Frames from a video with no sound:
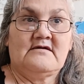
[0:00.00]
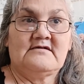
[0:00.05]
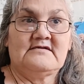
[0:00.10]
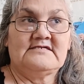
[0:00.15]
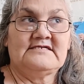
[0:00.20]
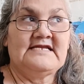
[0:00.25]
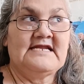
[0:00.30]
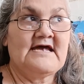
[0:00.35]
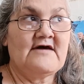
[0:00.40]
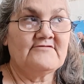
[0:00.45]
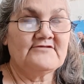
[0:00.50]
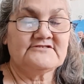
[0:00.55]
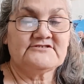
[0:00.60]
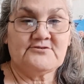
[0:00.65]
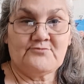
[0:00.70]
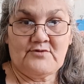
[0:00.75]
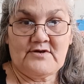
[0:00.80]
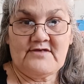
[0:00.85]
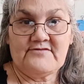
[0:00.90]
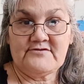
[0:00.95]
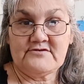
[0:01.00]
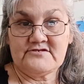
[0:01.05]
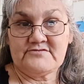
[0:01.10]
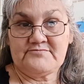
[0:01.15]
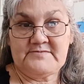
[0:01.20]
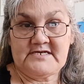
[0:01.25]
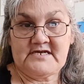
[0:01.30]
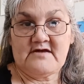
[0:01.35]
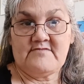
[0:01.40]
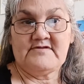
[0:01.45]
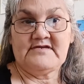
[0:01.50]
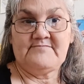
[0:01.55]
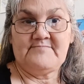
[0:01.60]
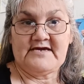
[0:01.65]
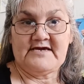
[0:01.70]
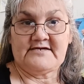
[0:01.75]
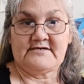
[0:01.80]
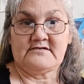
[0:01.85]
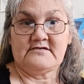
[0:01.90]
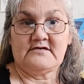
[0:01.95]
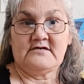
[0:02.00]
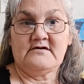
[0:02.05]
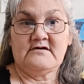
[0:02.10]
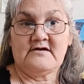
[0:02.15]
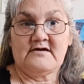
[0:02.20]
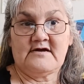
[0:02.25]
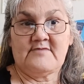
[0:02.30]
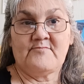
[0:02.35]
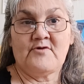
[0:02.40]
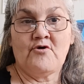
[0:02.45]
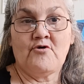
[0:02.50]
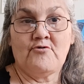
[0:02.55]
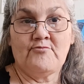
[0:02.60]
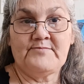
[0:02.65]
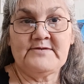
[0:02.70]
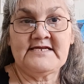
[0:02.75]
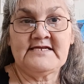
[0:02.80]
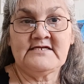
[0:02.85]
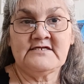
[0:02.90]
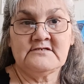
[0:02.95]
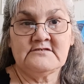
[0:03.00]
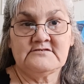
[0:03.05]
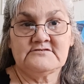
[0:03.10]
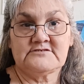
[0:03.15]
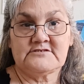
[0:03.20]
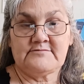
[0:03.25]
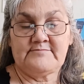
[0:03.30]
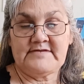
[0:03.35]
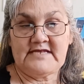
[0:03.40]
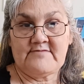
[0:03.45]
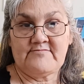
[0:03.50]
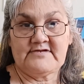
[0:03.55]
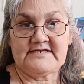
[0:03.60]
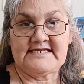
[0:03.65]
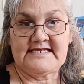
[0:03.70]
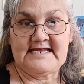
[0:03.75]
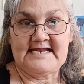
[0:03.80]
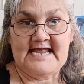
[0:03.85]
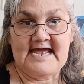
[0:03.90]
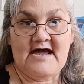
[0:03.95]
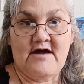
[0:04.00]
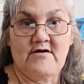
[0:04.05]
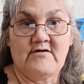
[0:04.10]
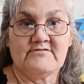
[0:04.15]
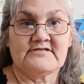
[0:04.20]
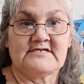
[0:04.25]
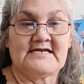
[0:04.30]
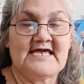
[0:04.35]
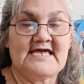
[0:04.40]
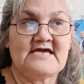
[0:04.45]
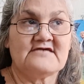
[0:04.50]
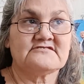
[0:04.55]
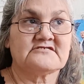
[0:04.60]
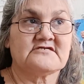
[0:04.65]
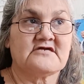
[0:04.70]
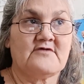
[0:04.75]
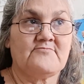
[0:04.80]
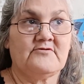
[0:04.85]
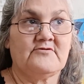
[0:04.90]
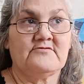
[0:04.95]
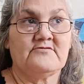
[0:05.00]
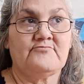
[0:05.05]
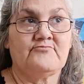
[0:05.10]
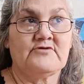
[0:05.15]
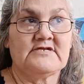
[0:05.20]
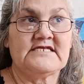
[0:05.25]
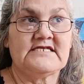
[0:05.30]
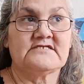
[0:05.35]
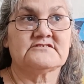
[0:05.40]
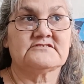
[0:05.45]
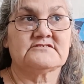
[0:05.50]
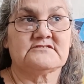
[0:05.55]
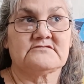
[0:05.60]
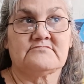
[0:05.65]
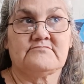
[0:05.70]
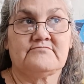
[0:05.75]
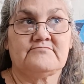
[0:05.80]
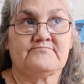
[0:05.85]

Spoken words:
now that the weather is becoming better, I'm hoping to be able to get out. The last couple of weeks,